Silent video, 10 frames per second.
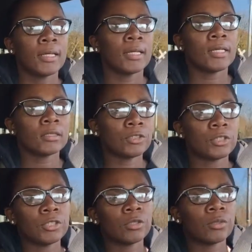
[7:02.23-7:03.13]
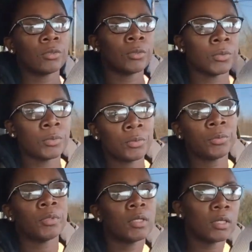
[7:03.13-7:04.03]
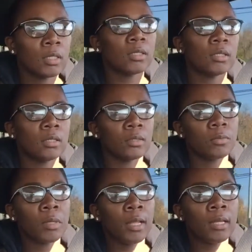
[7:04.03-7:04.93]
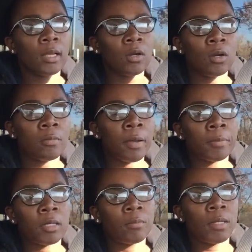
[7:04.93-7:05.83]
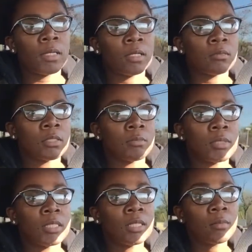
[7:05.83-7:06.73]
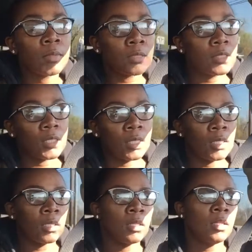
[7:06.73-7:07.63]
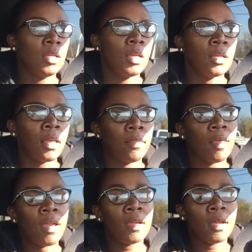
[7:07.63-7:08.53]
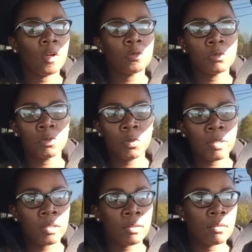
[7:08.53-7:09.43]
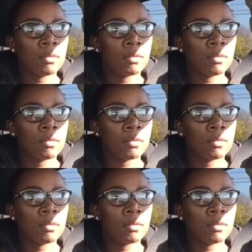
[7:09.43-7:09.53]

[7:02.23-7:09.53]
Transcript: And so when I get home, I'm gonna make him some cinnamon tea, and that helps with